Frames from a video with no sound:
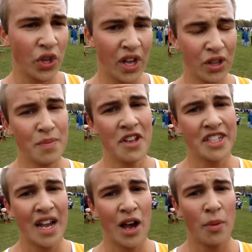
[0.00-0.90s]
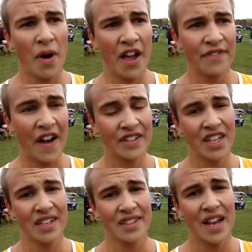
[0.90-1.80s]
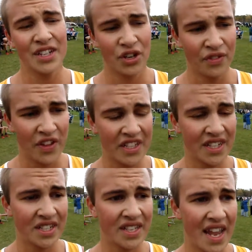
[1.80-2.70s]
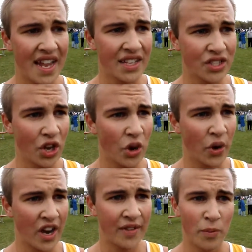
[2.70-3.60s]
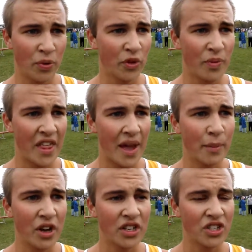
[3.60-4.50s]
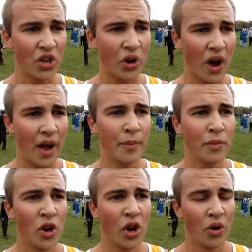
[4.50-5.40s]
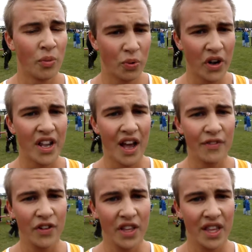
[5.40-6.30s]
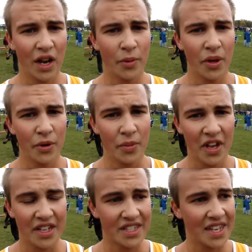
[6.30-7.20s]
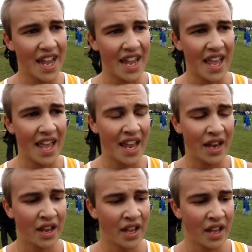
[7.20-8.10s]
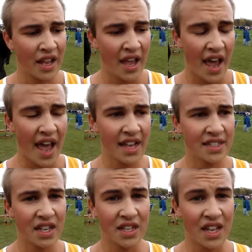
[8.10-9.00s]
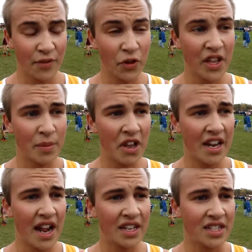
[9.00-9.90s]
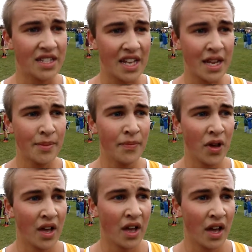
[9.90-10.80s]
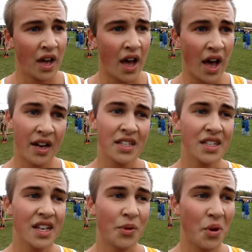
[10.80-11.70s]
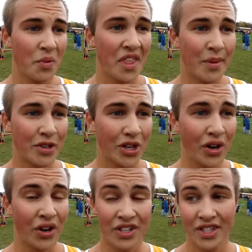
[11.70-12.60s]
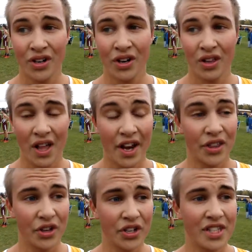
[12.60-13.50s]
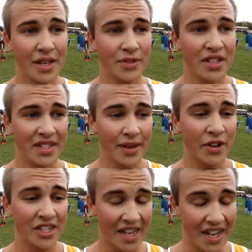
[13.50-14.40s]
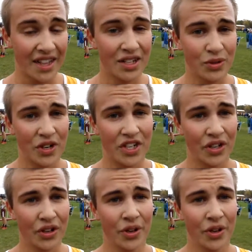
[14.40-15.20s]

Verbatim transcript: I only missed out by five seconds last year on advancing to state. So, and I've improved by that much. So, I'm pretty confident that I'll be able to make it to state. And as a, if we can make it out as a team, honestly, it won't be that much harder because there are a lot of the good teams in the semi-state in this regional.